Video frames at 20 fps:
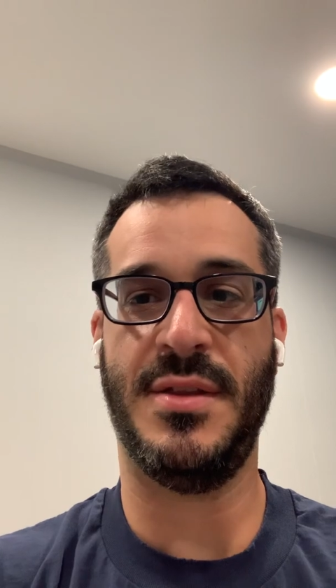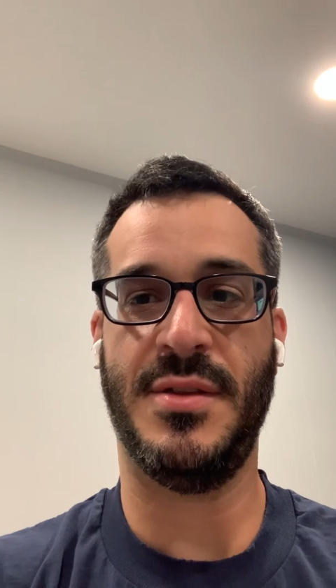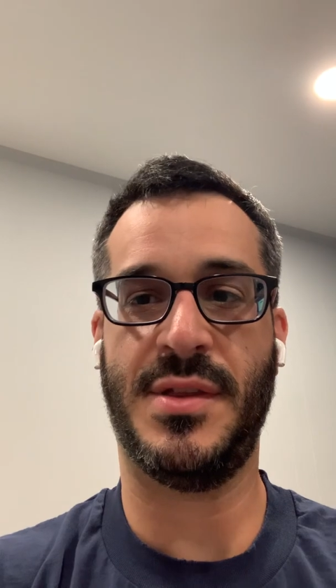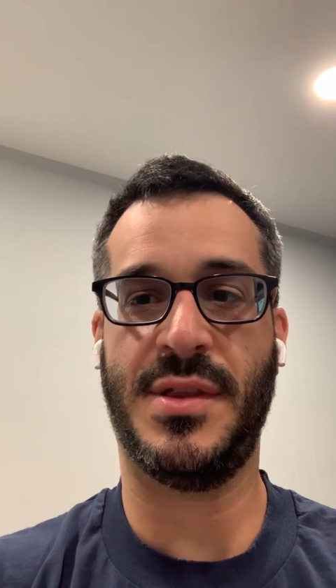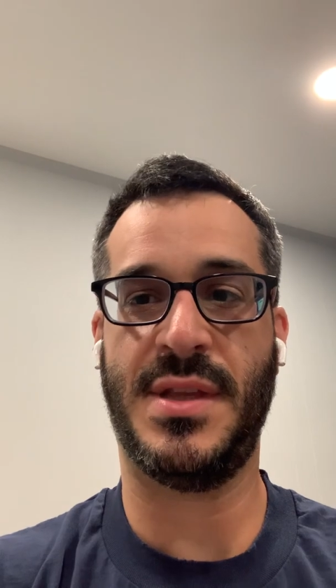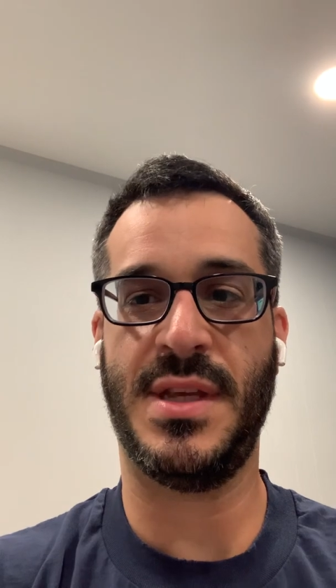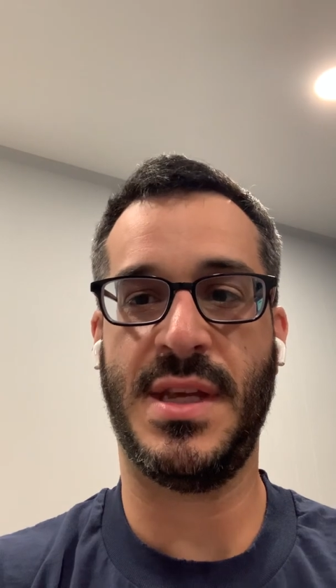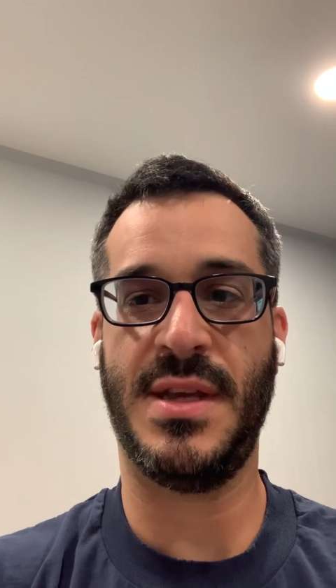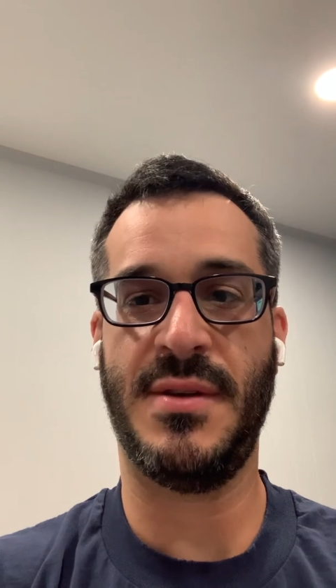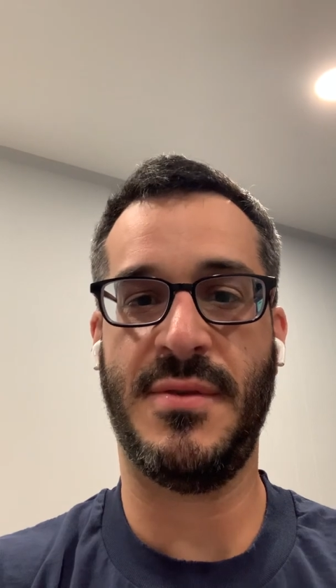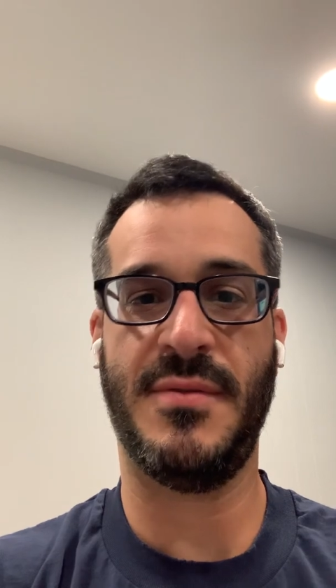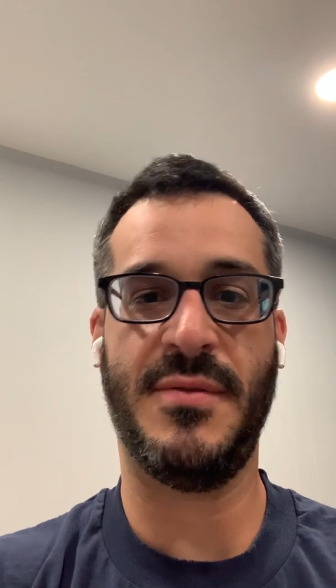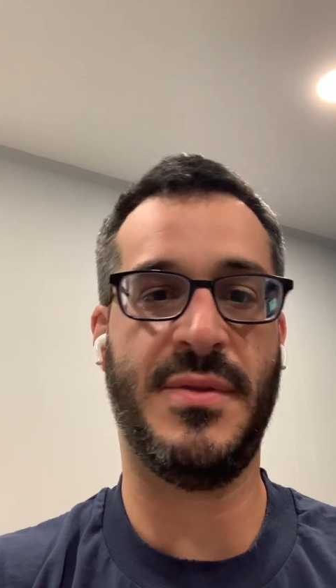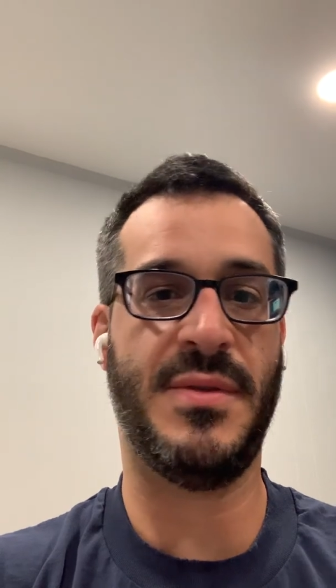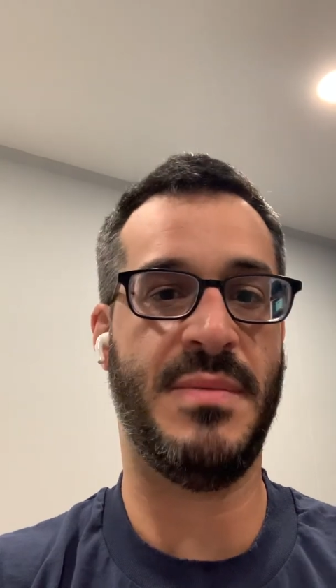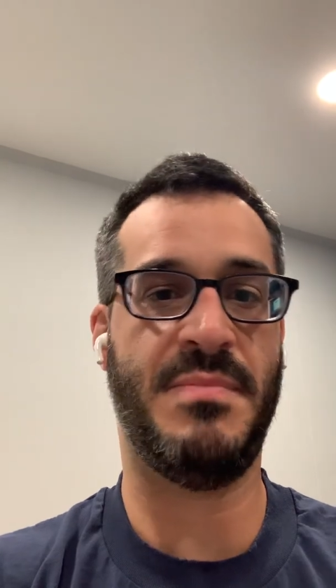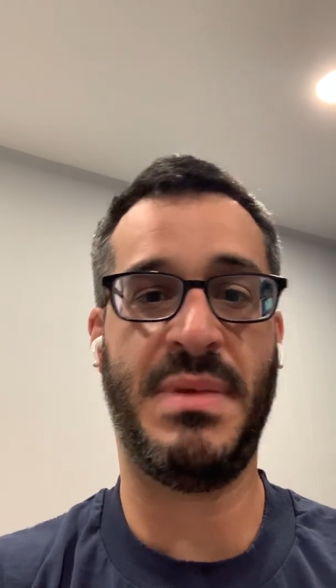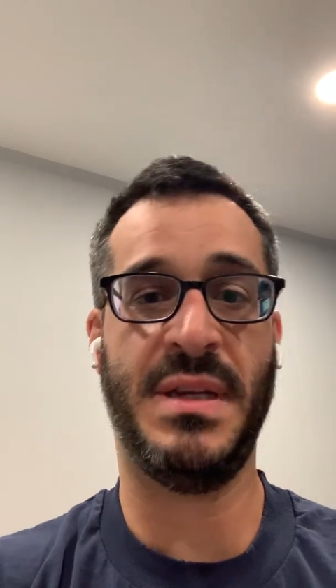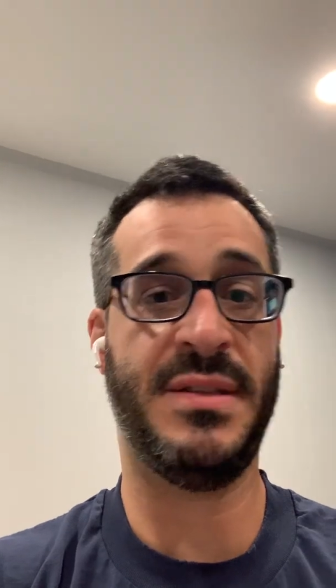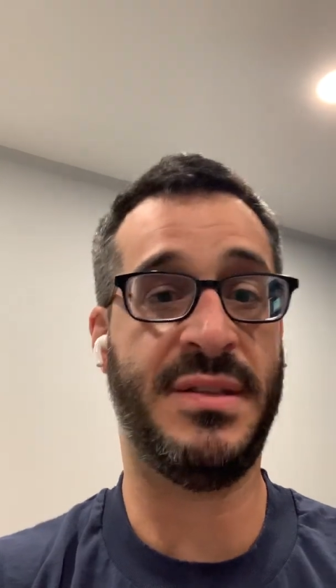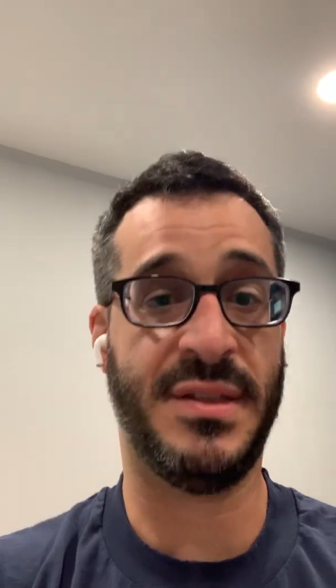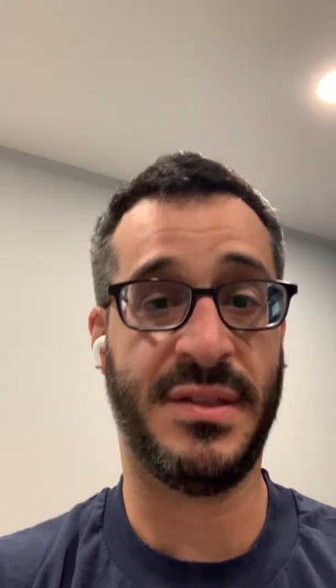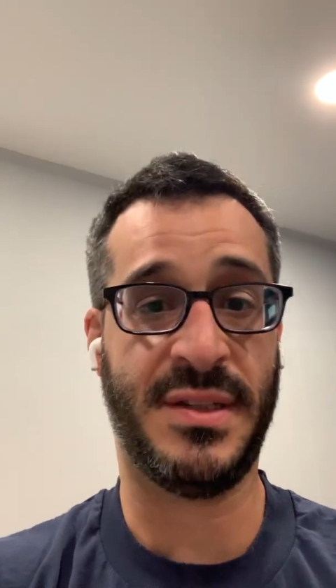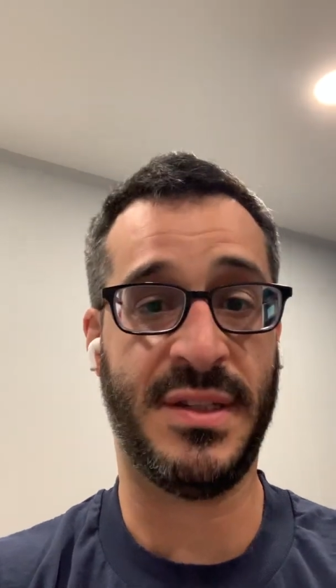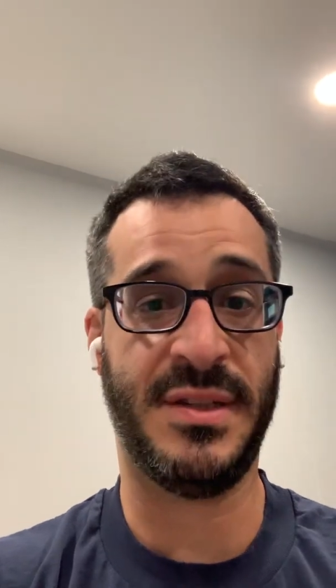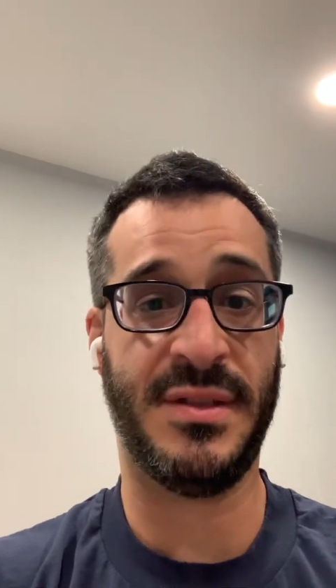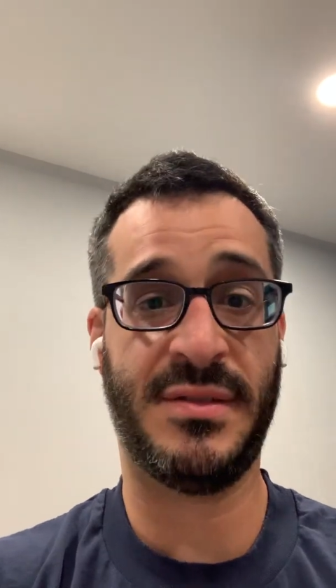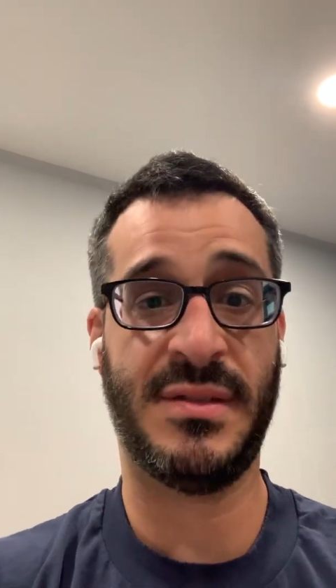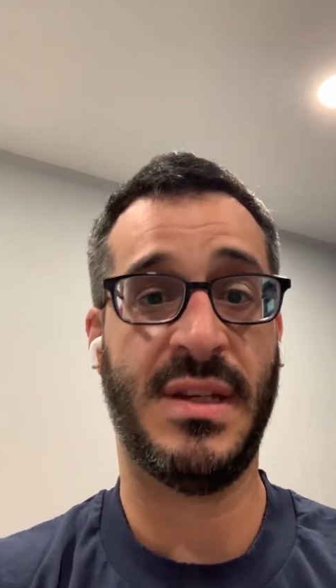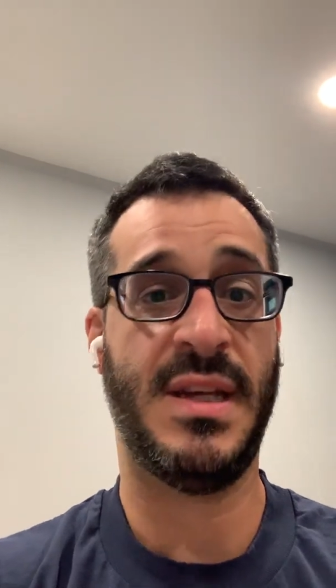the
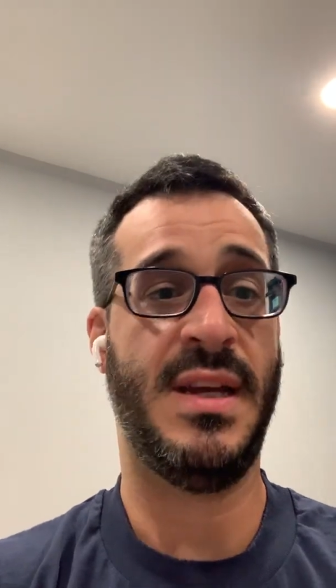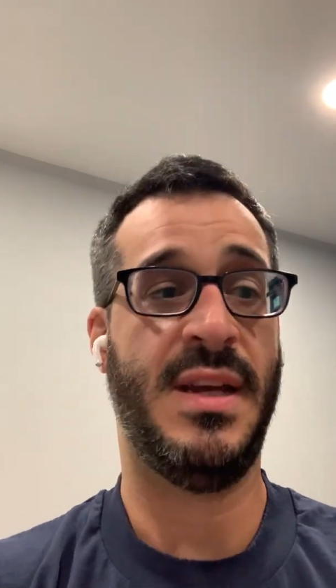businesses,